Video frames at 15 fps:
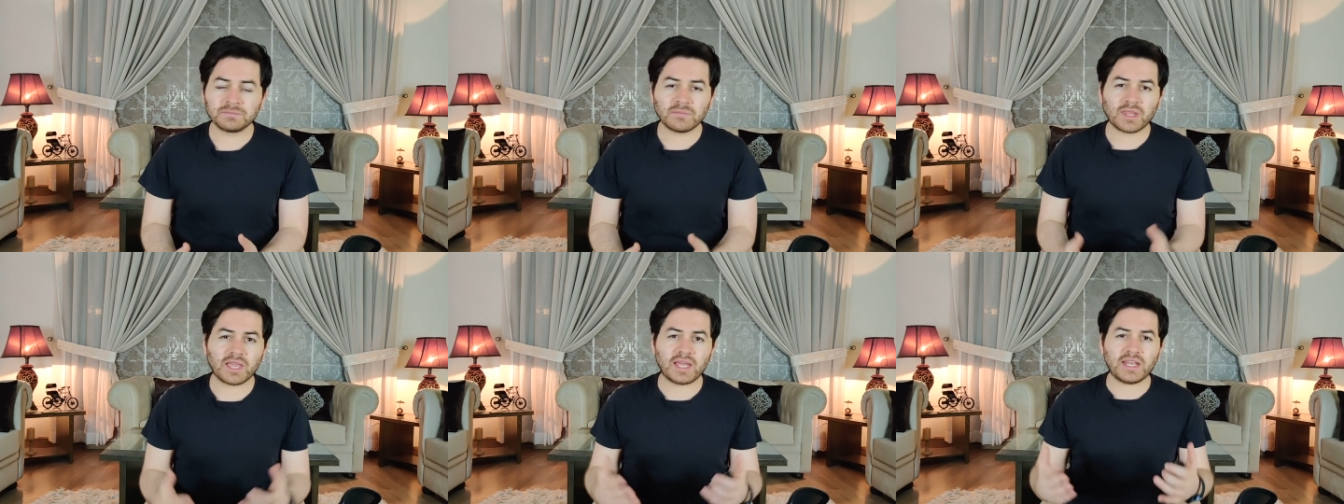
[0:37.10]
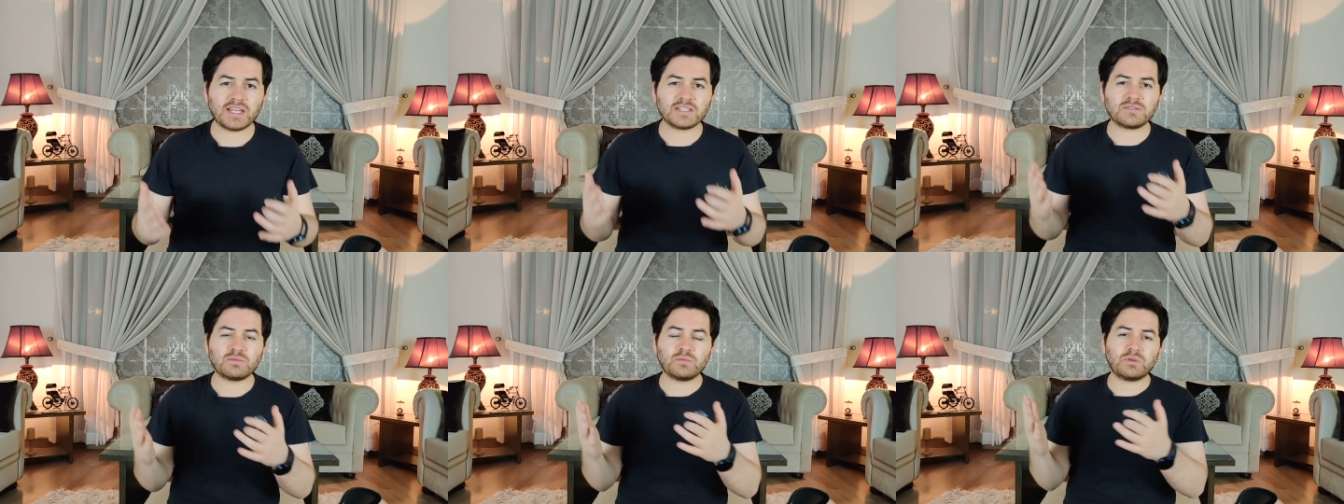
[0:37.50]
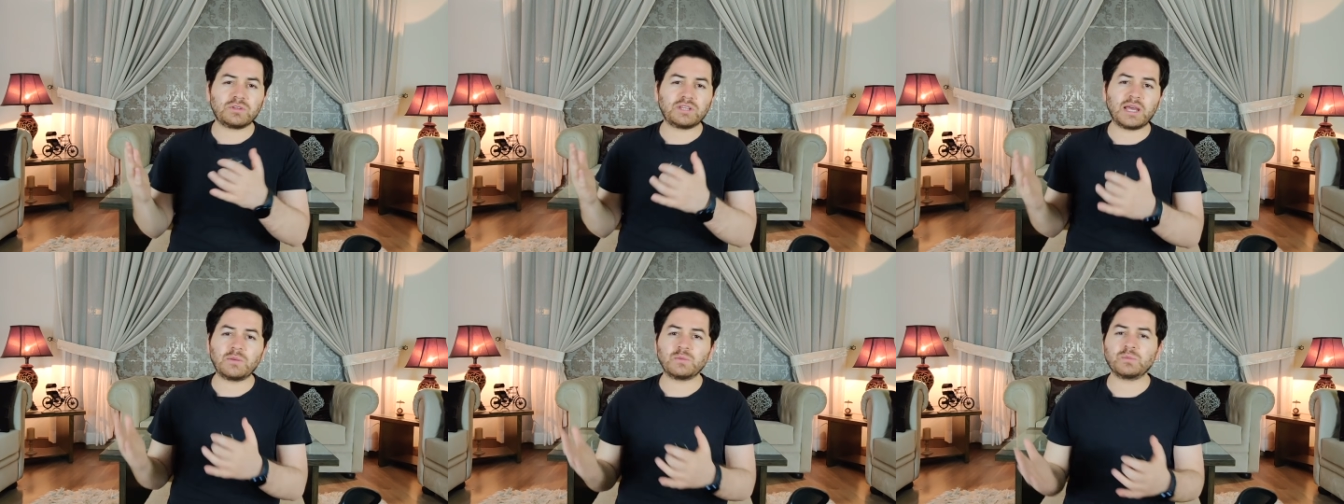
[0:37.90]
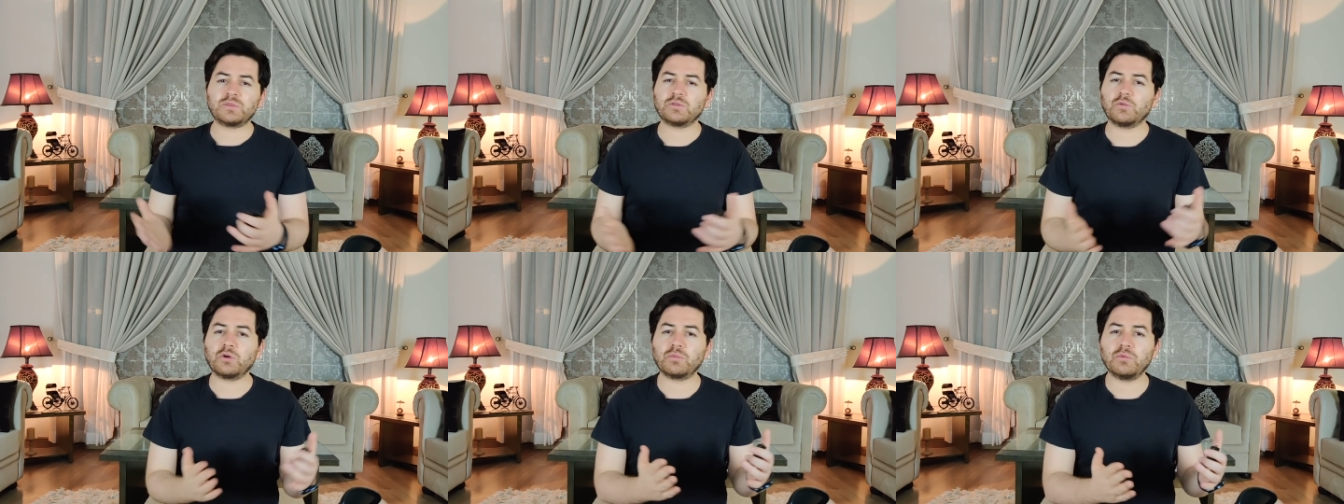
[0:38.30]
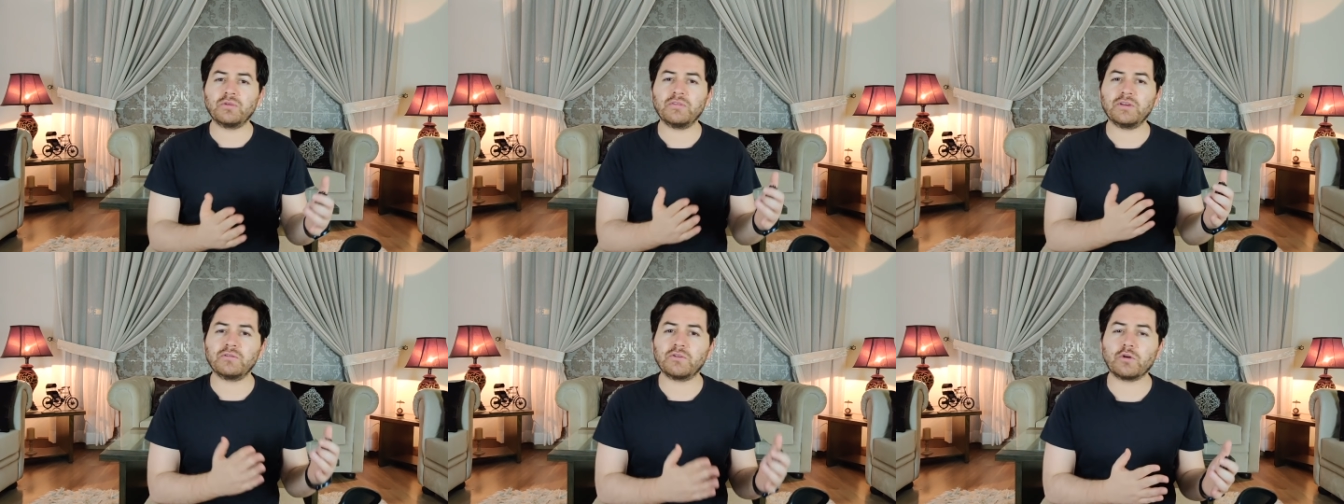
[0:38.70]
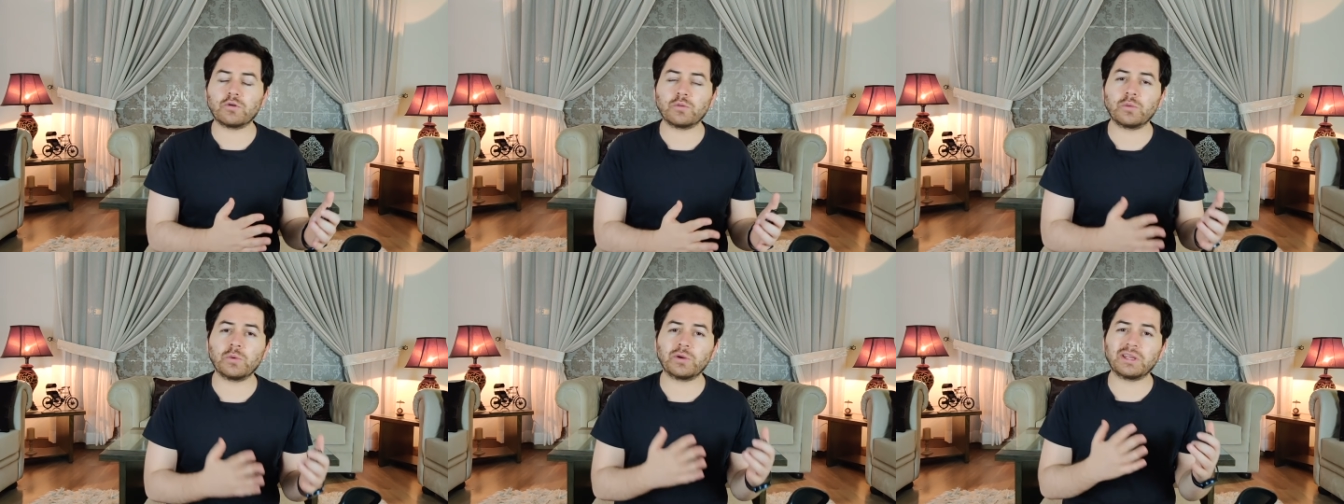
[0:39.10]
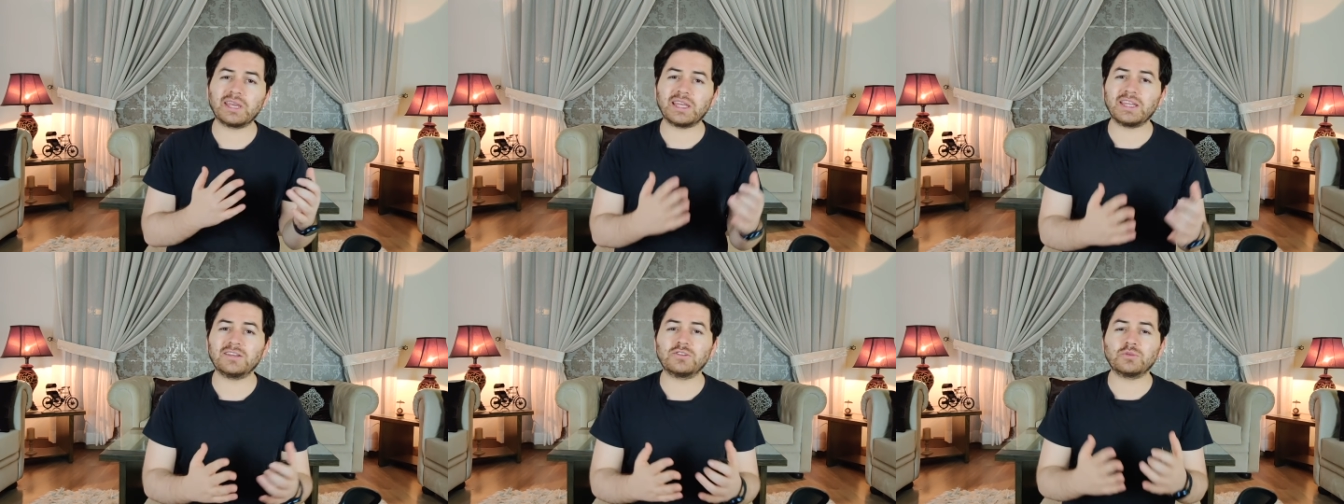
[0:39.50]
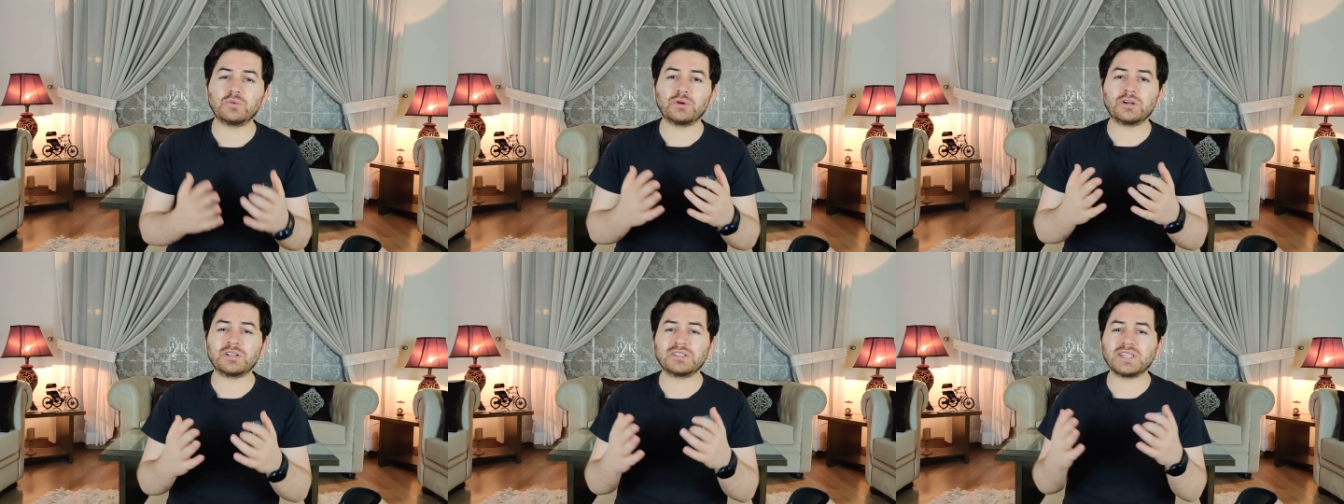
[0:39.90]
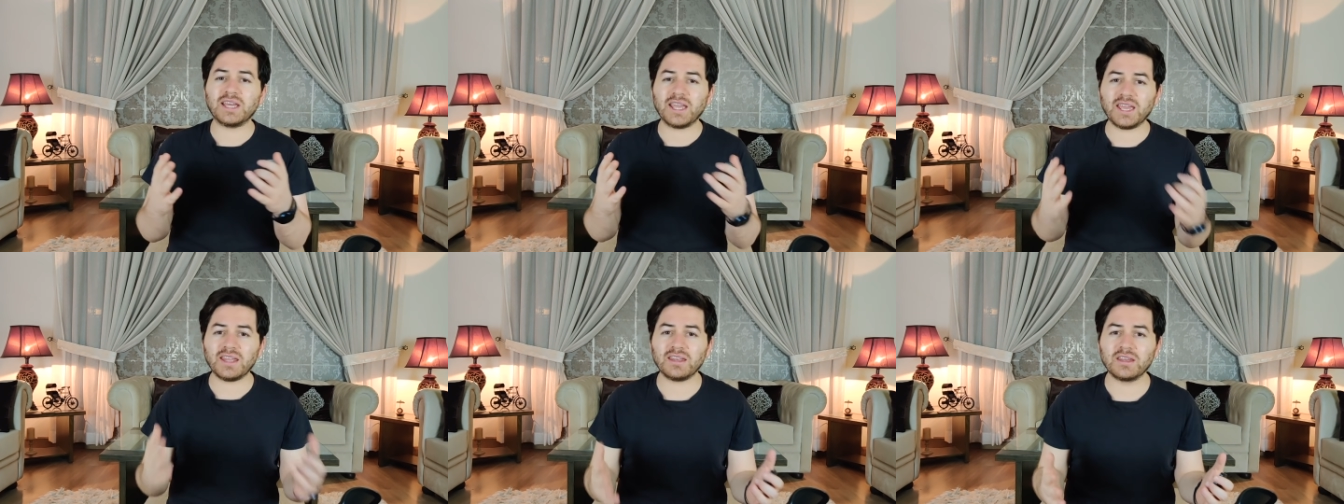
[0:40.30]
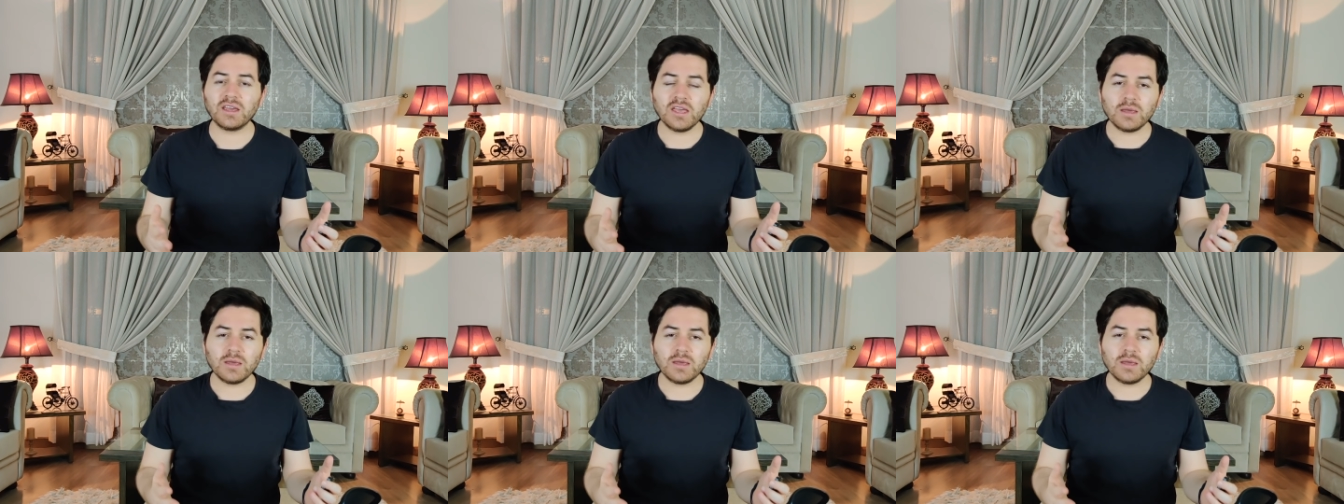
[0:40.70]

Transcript: and as times were moving forward, we were getting towards the end,